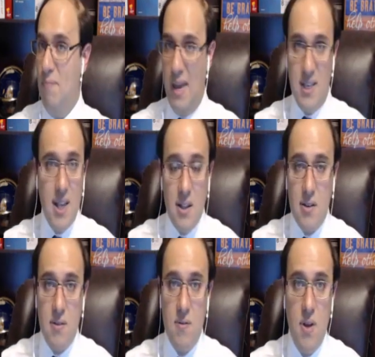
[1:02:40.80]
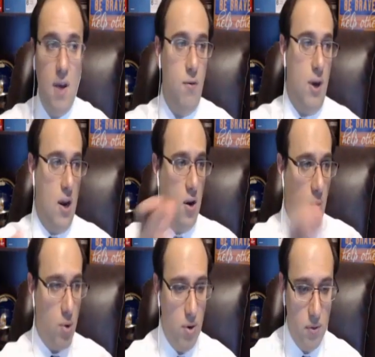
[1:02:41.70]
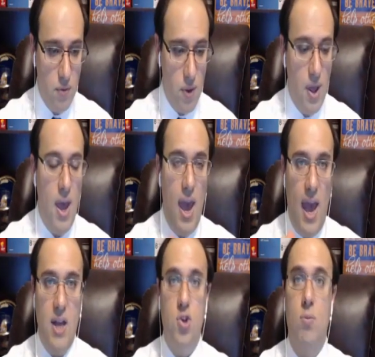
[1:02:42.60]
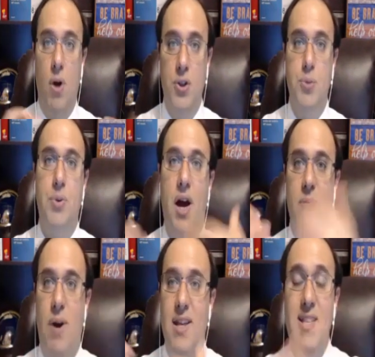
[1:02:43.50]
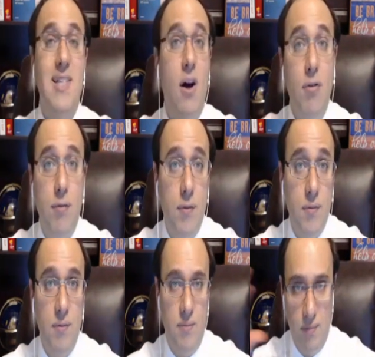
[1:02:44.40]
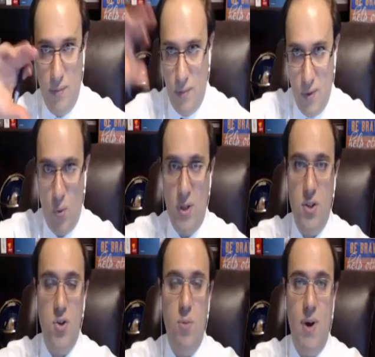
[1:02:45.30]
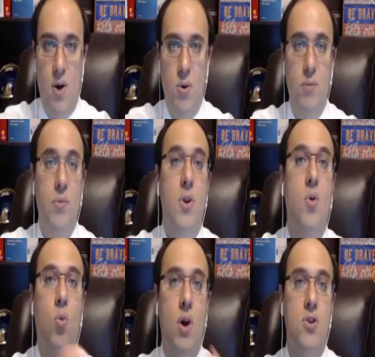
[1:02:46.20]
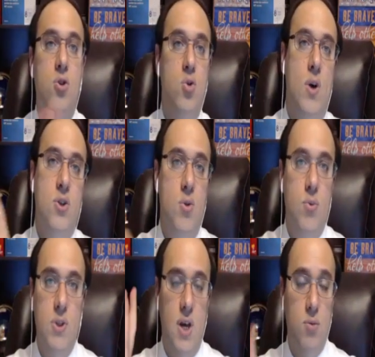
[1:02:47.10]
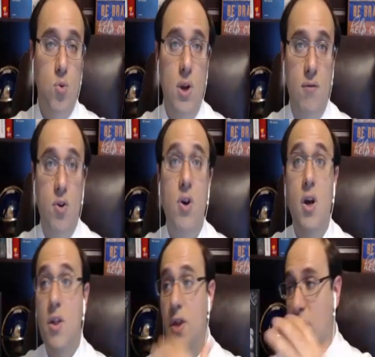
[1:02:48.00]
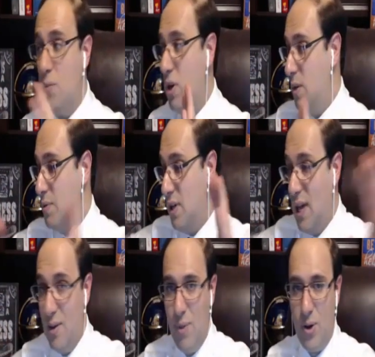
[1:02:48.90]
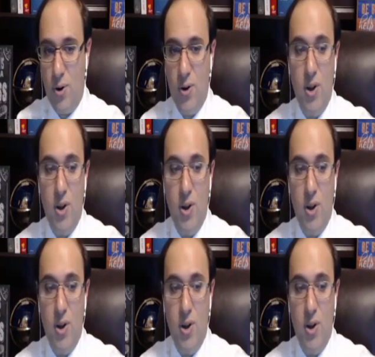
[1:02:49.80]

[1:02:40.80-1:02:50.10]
Makes sense. If you got a number and you multiply it by itself, raise it to a power once or twice or three times or whatever, the number keeps on getting bigger.